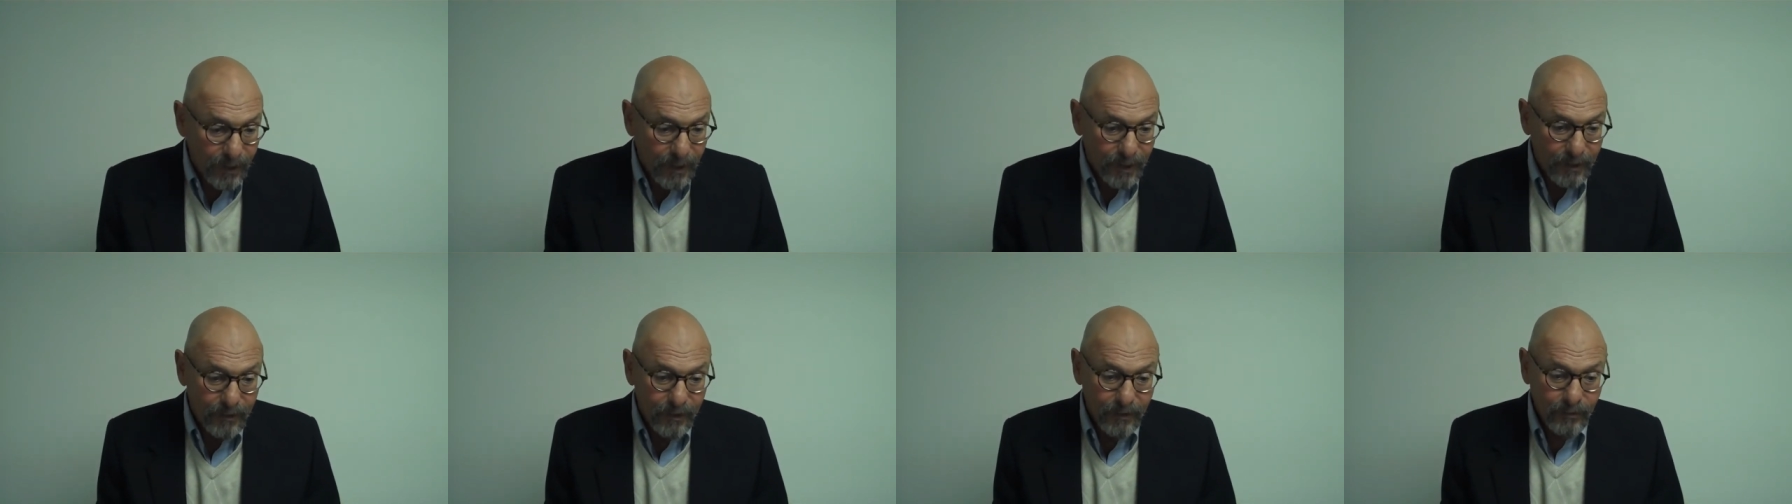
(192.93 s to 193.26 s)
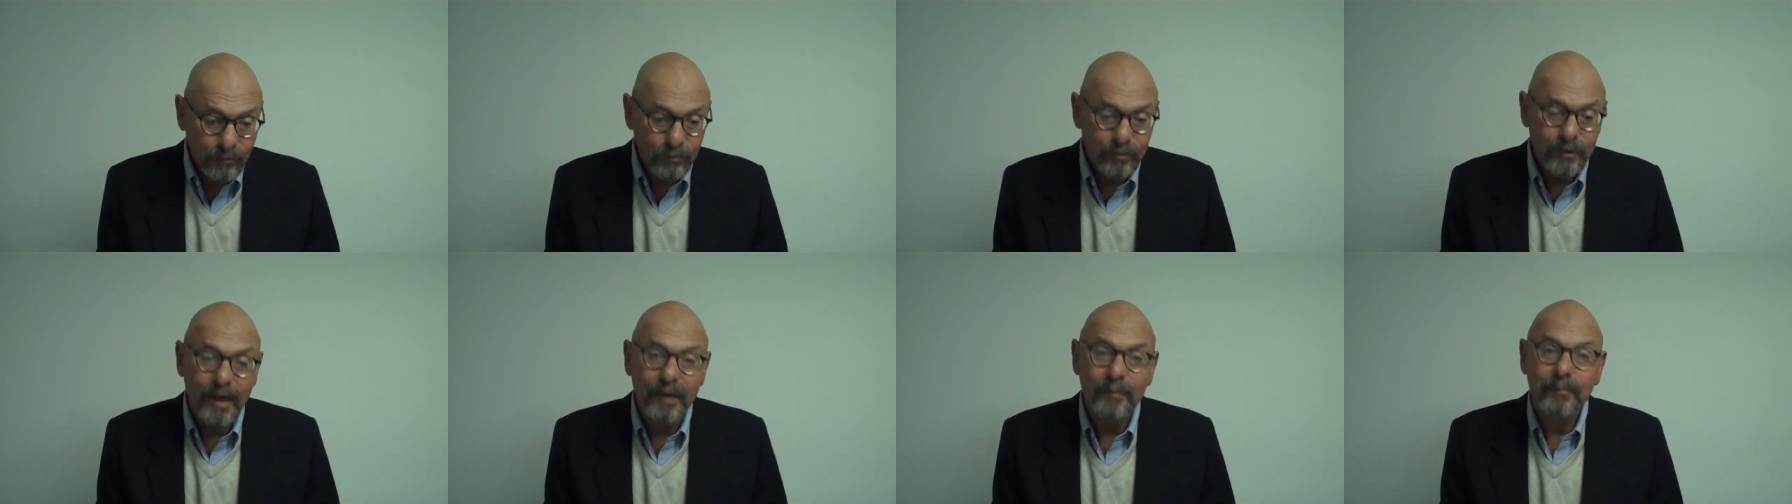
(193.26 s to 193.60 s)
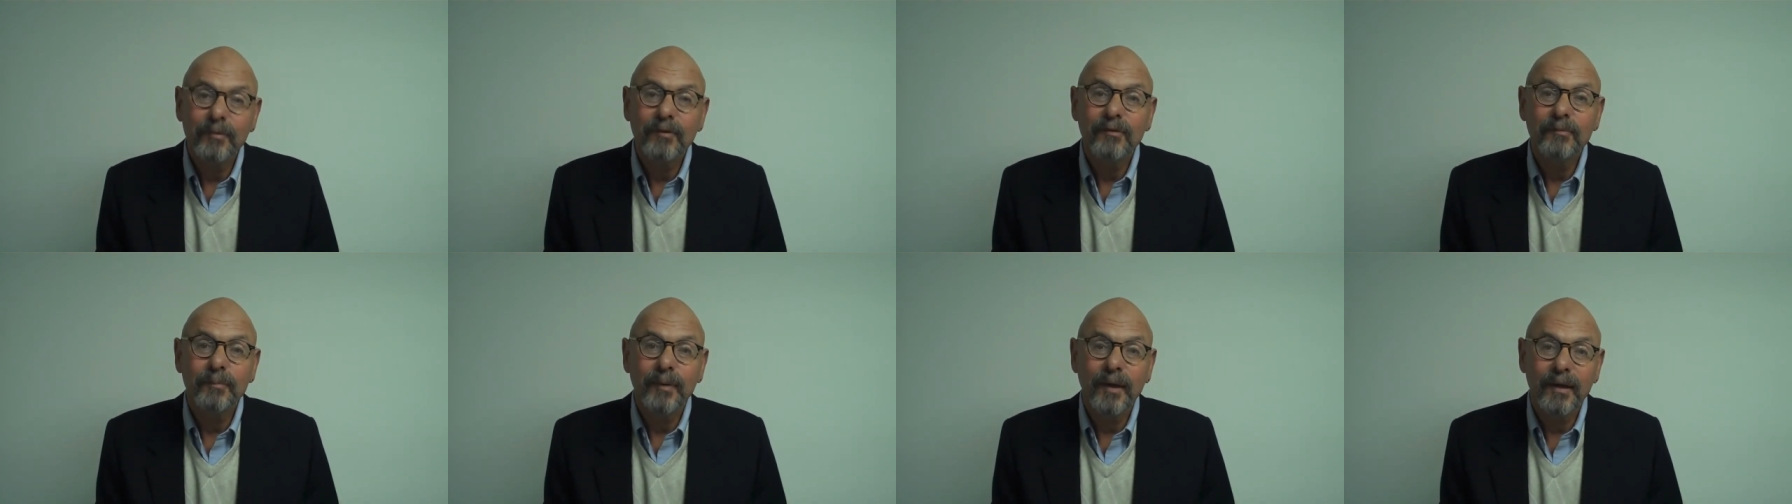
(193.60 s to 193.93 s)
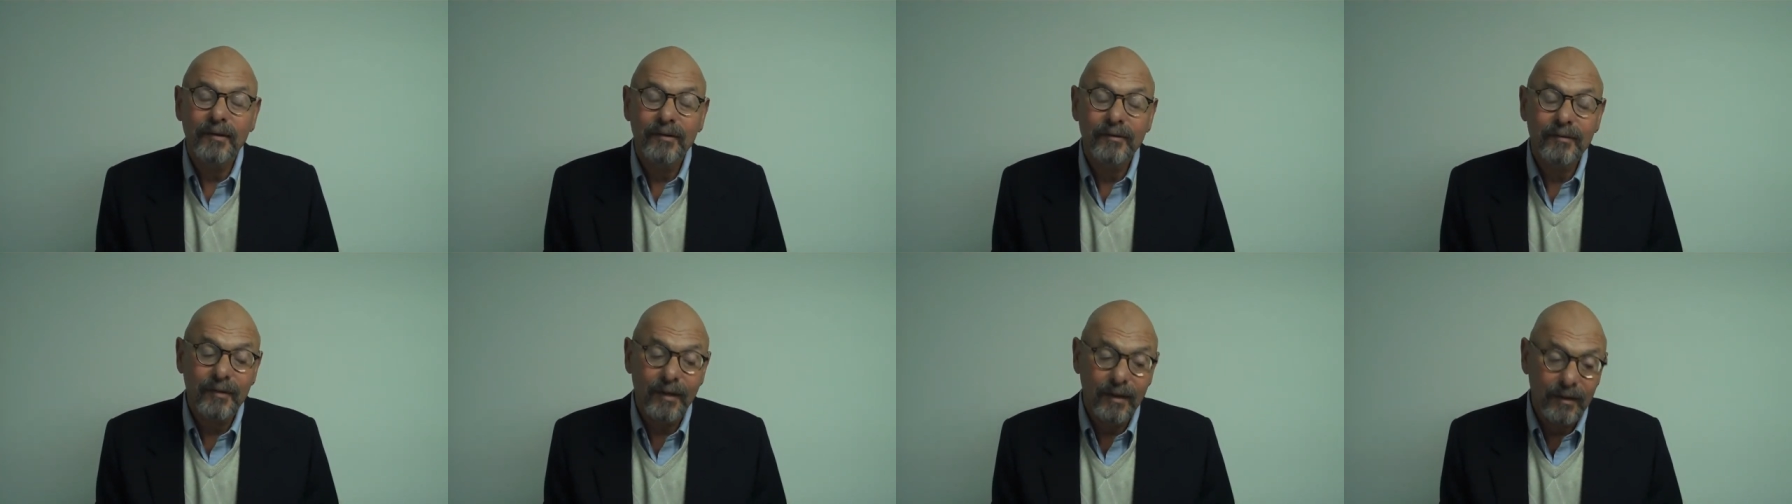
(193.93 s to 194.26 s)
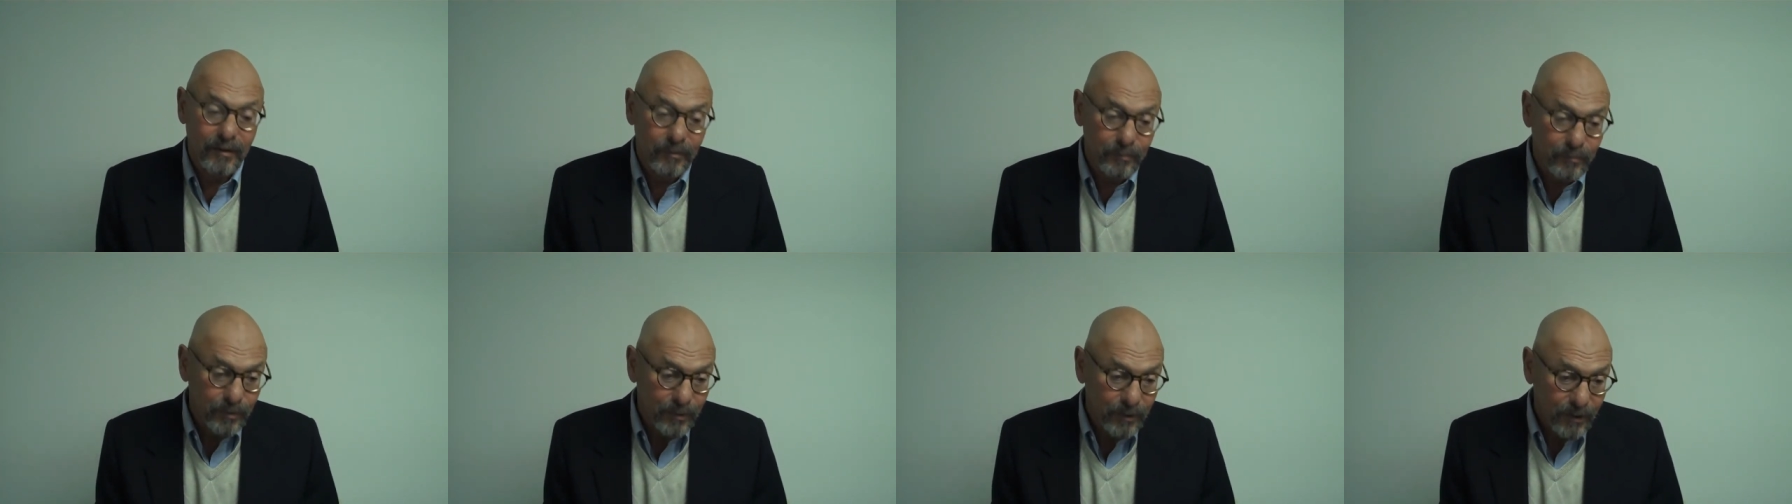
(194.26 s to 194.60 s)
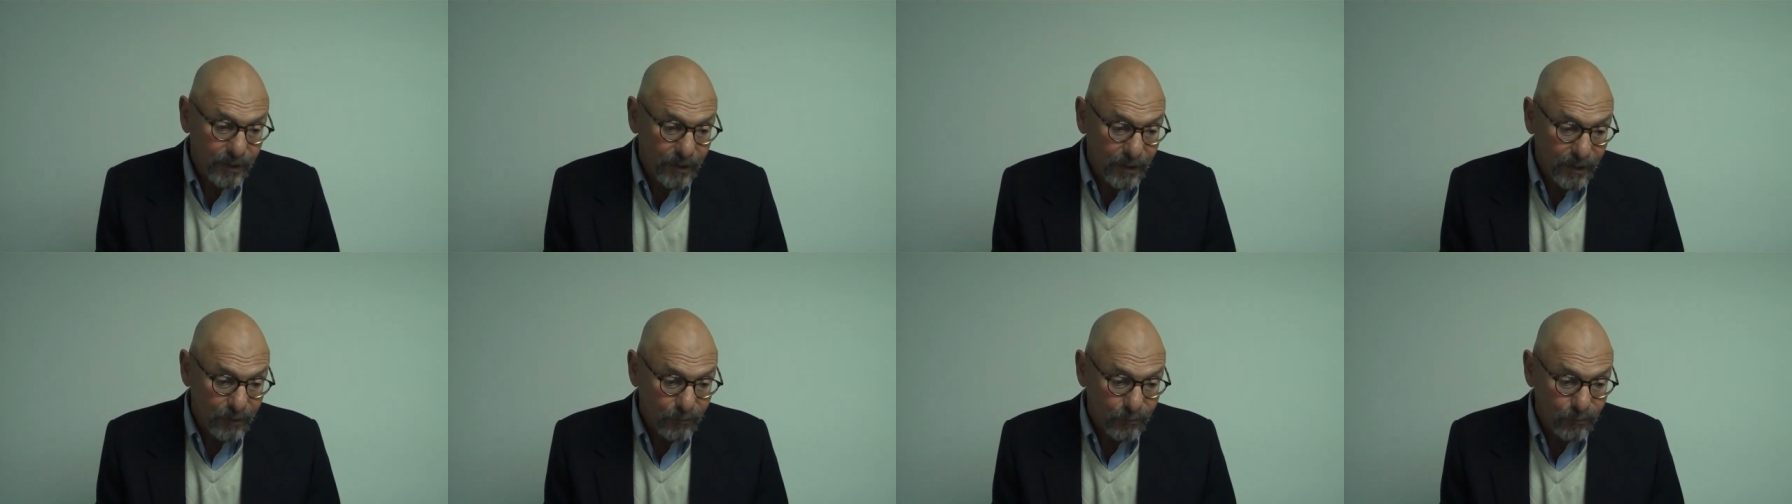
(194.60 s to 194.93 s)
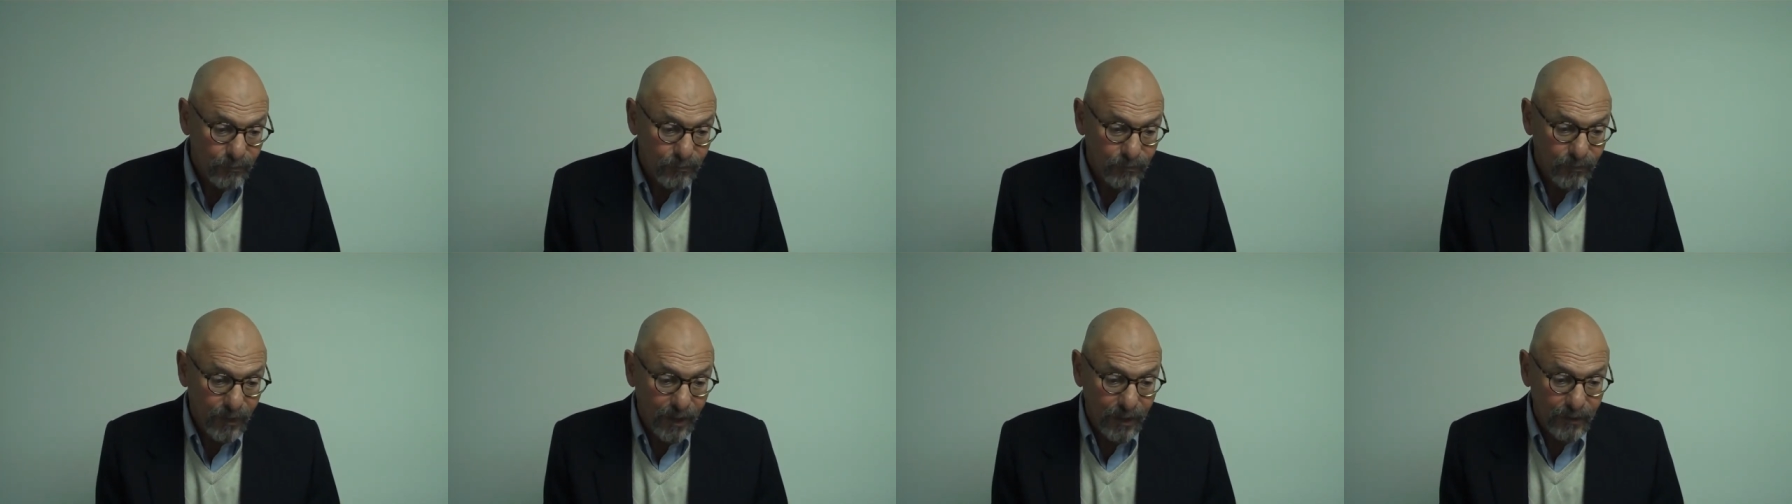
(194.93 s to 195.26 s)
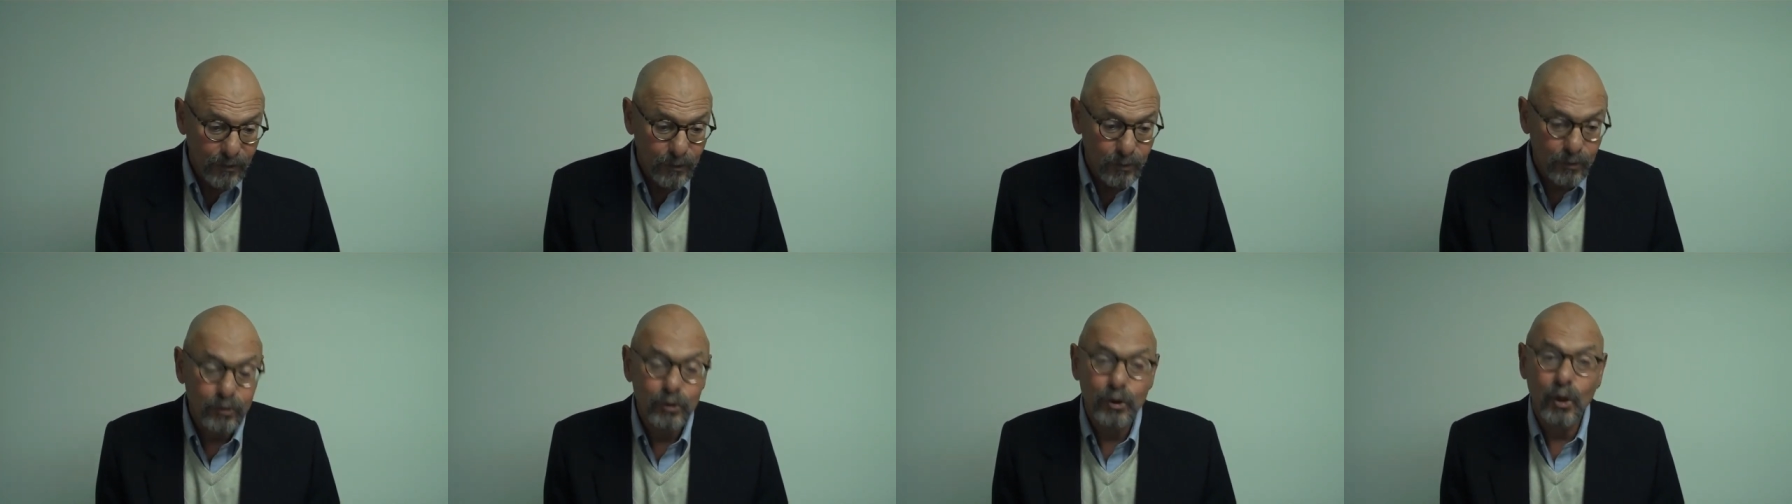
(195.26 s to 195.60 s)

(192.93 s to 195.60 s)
And this trap is based on the belief that you